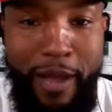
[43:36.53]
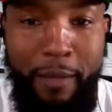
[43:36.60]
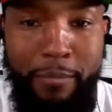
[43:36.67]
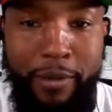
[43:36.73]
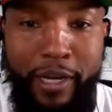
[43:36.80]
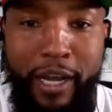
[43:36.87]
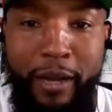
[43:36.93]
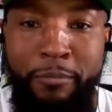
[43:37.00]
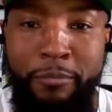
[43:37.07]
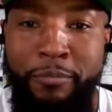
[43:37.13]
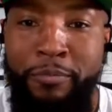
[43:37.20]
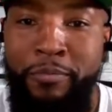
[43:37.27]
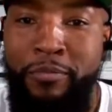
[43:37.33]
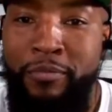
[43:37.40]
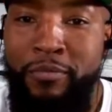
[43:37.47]
popping up.
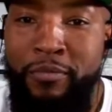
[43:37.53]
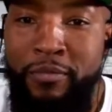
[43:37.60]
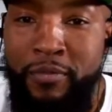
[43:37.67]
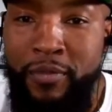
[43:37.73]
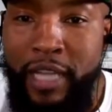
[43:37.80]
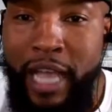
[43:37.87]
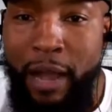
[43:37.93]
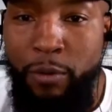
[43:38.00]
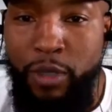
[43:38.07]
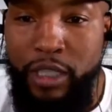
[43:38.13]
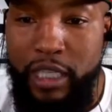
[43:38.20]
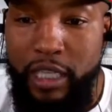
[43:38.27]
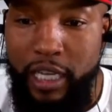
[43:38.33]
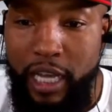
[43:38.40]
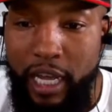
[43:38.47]
That
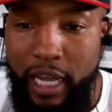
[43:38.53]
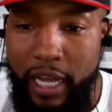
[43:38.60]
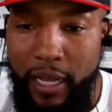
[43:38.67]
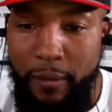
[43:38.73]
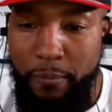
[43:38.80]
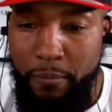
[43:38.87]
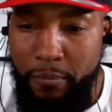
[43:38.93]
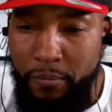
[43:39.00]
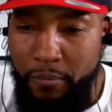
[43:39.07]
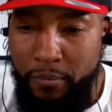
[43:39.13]
was the,